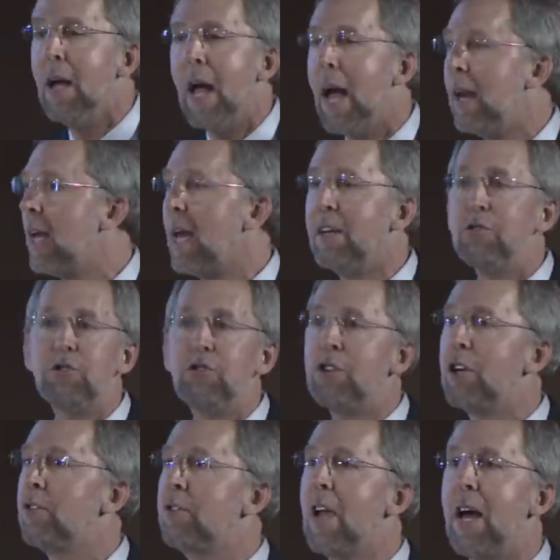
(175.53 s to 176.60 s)
and has
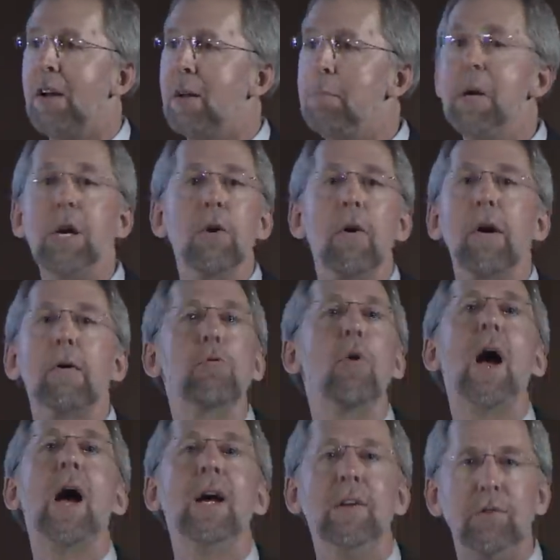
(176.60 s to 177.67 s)
just had a meteoric
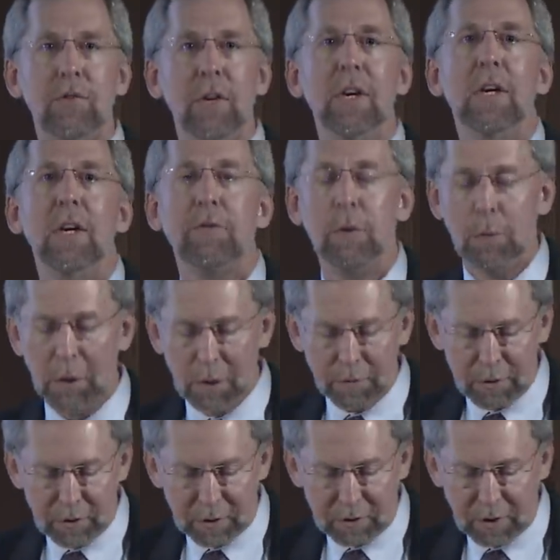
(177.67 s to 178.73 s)
rise, if you will, of
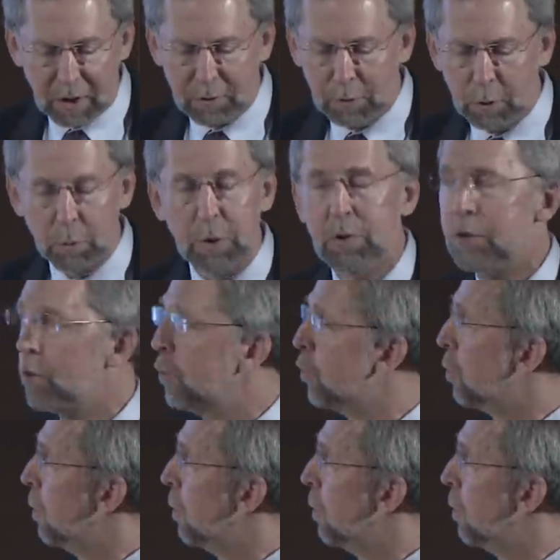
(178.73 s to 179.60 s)
a successful research